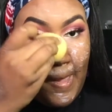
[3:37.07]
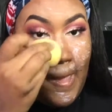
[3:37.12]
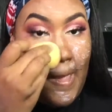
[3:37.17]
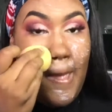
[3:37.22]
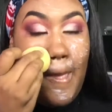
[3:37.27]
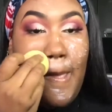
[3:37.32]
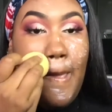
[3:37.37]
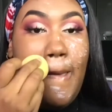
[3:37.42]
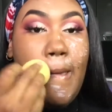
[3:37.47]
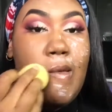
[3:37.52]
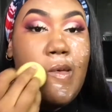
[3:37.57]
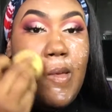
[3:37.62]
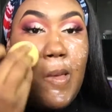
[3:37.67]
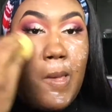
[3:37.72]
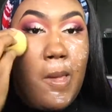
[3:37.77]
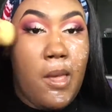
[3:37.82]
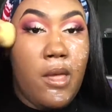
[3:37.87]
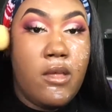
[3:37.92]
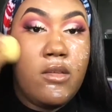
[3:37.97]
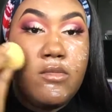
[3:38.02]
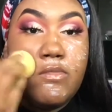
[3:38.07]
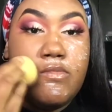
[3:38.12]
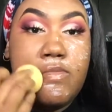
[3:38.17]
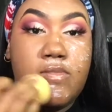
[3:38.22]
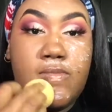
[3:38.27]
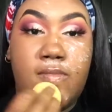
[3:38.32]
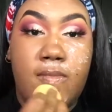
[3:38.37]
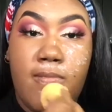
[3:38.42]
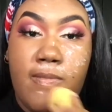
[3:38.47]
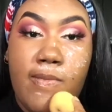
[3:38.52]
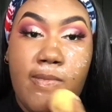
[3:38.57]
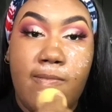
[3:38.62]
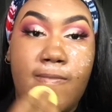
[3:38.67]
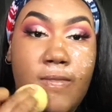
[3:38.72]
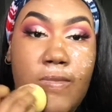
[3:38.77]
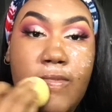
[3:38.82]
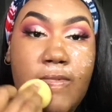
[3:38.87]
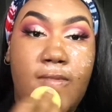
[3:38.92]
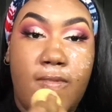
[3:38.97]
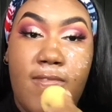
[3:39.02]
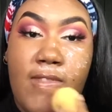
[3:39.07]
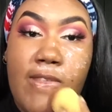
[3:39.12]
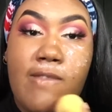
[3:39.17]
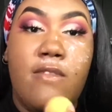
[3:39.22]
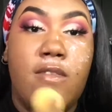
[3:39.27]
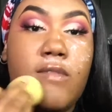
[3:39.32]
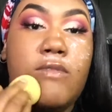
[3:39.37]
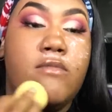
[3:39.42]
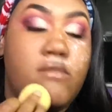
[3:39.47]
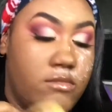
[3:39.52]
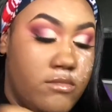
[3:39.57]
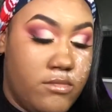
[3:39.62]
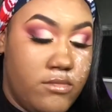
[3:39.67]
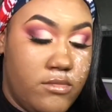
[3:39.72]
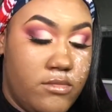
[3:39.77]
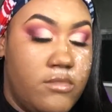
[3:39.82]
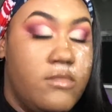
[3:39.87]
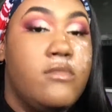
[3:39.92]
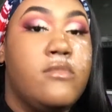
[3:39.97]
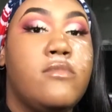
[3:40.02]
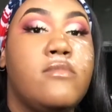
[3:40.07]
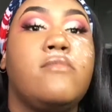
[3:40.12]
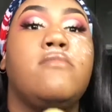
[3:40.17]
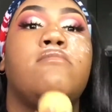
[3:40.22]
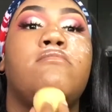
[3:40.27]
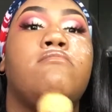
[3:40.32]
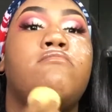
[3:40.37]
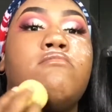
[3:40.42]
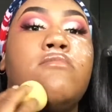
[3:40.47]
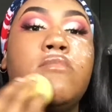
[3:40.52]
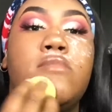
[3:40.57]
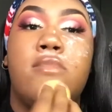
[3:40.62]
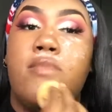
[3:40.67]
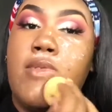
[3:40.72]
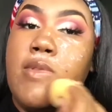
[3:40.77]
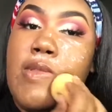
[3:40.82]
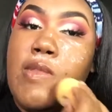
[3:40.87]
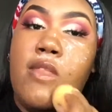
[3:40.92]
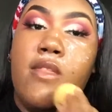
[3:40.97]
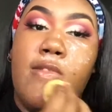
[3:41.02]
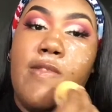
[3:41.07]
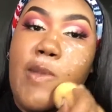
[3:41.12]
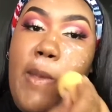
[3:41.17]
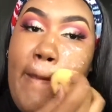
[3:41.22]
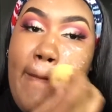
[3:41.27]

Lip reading: And I have milk with magnesia on my face because it's the summertime